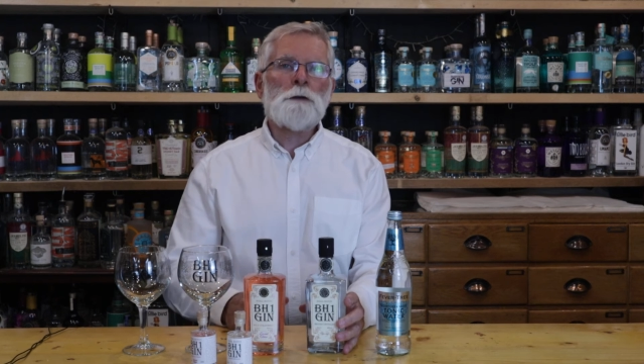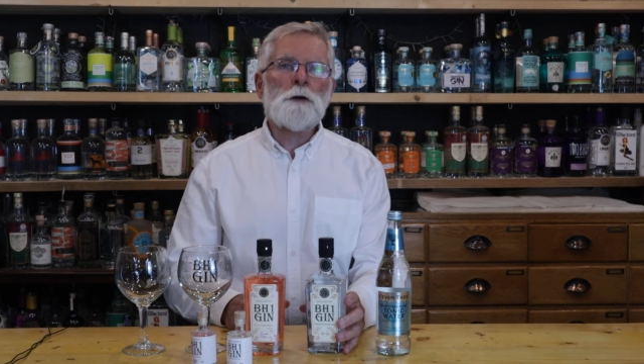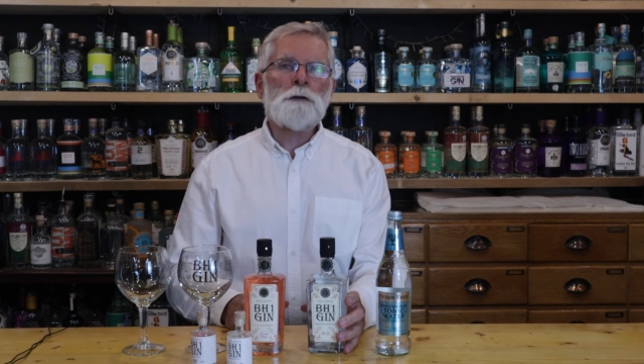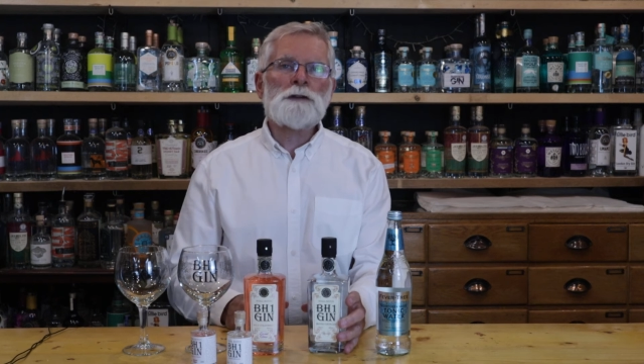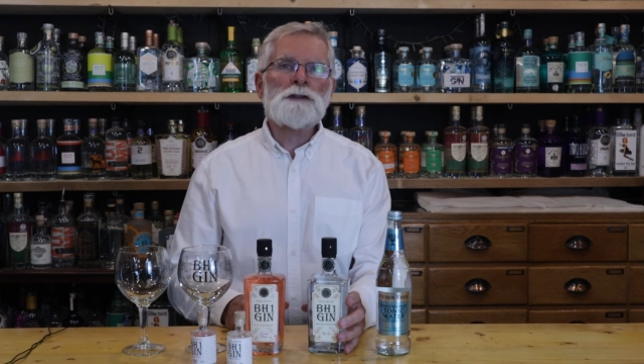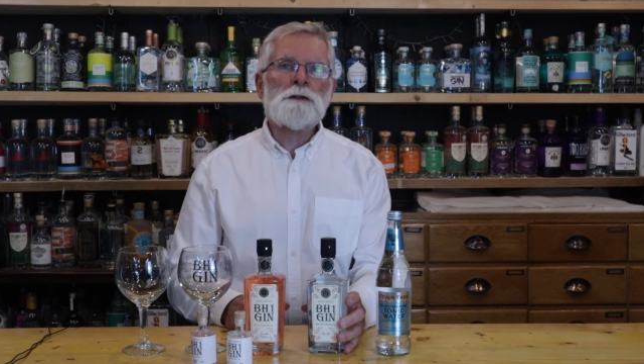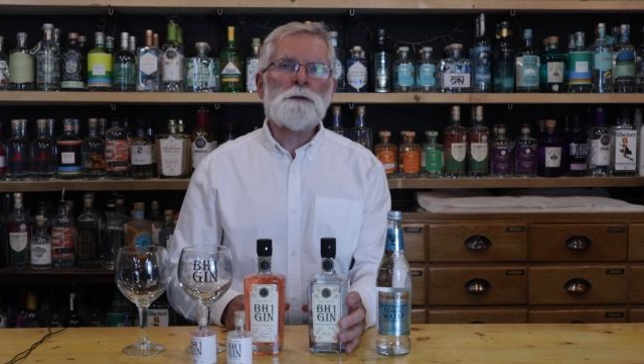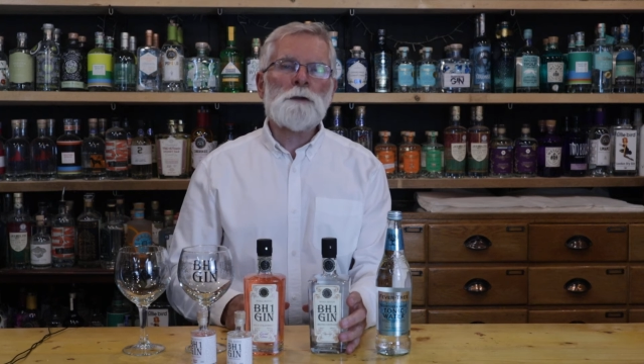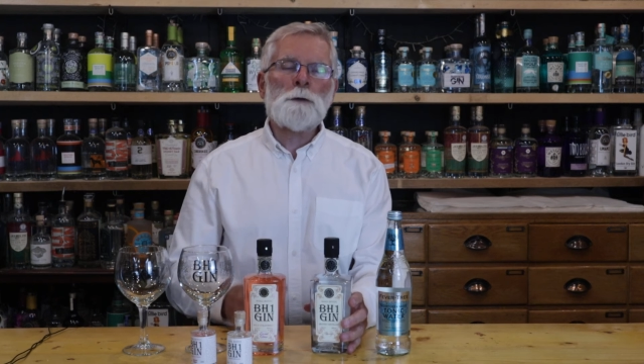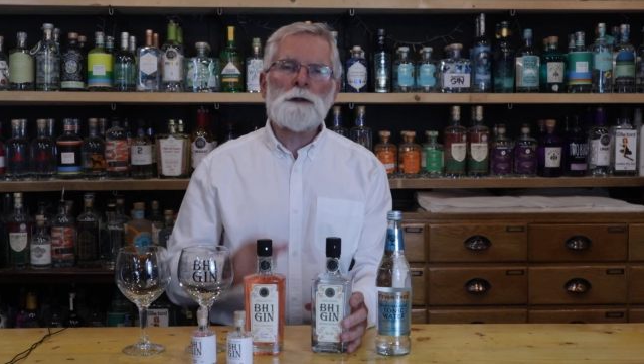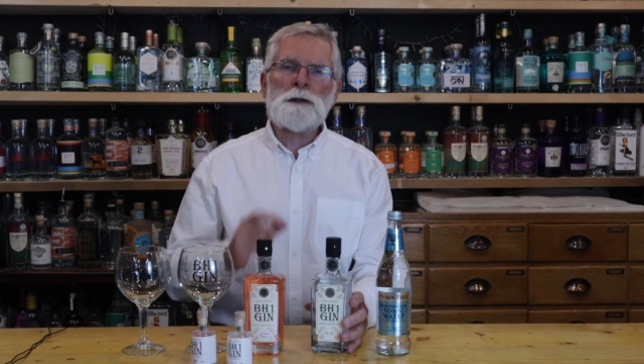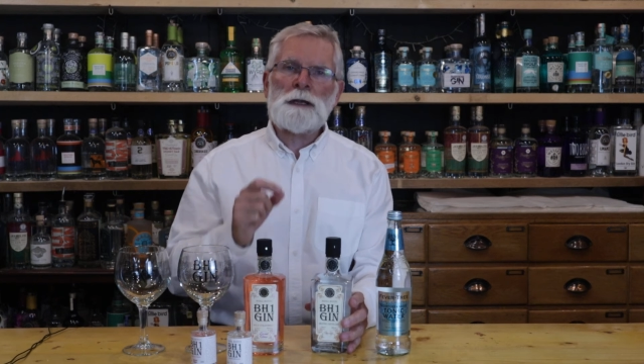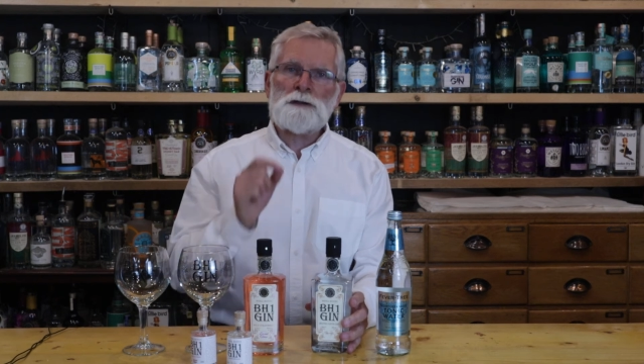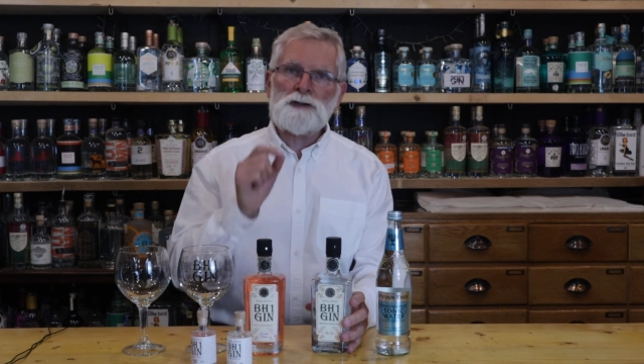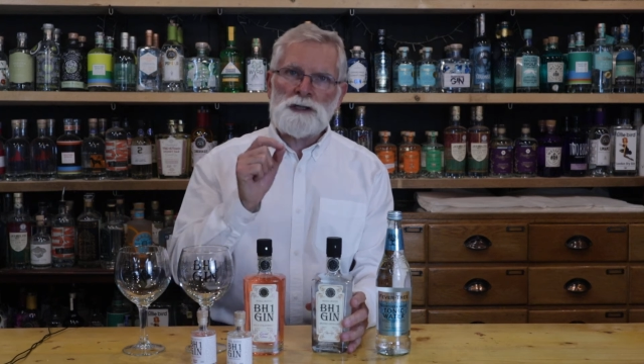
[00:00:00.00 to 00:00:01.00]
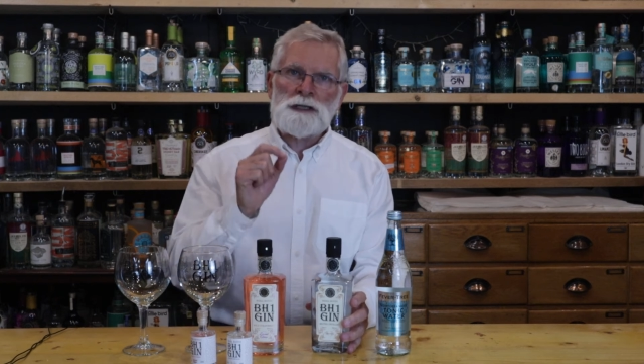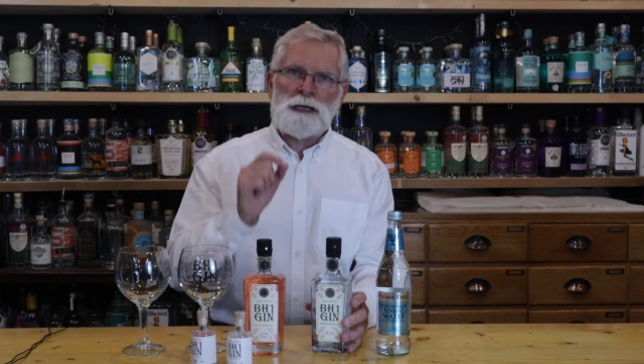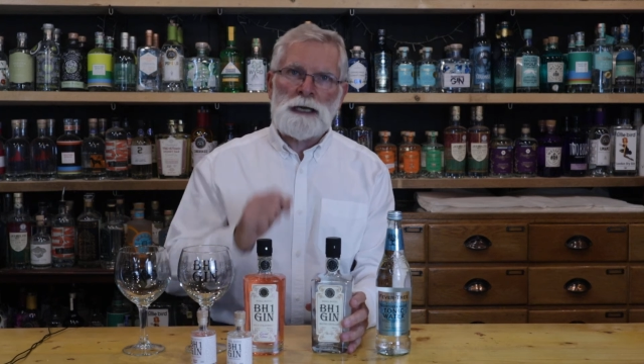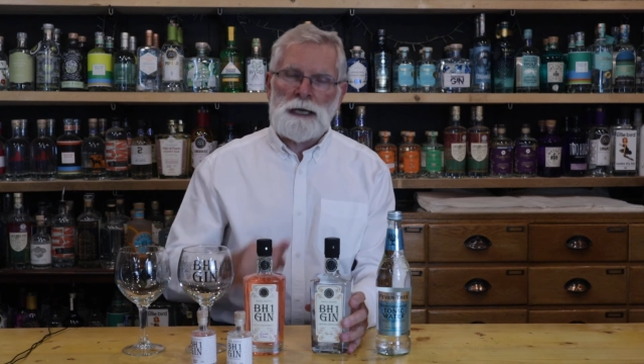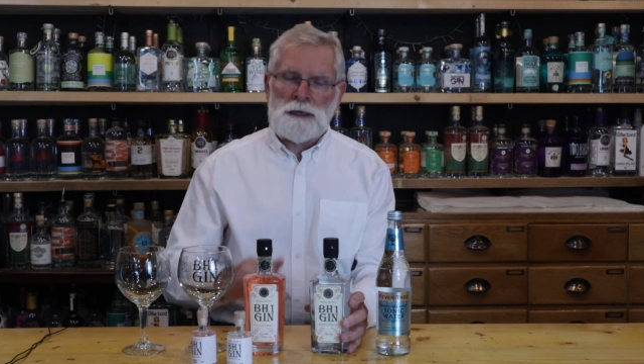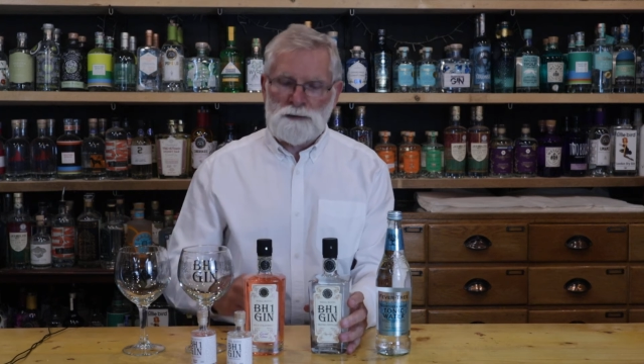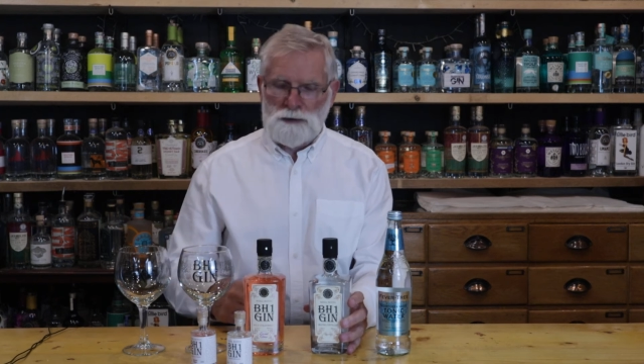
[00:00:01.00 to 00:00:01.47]
of orange if you want that, just
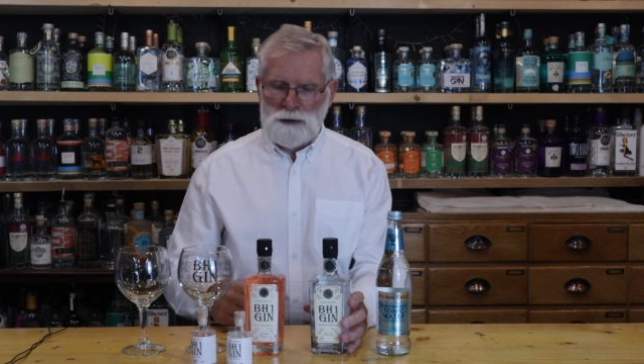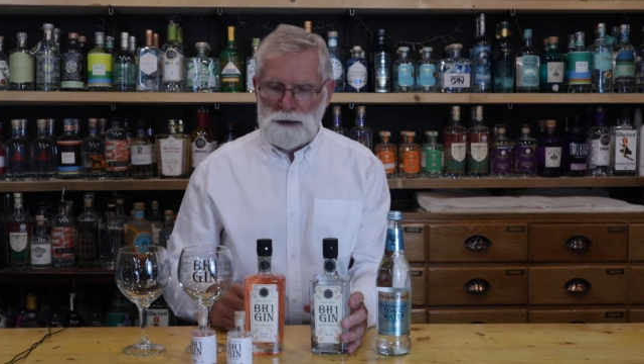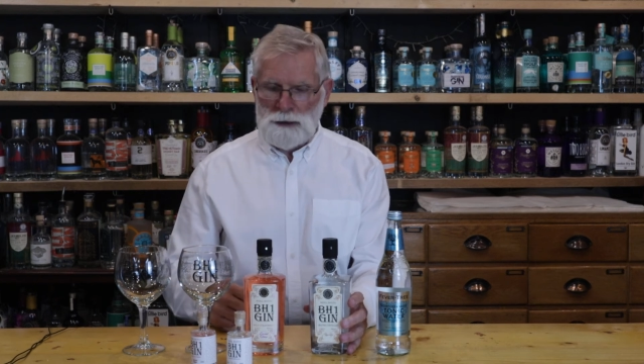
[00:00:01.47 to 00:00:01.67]
that extra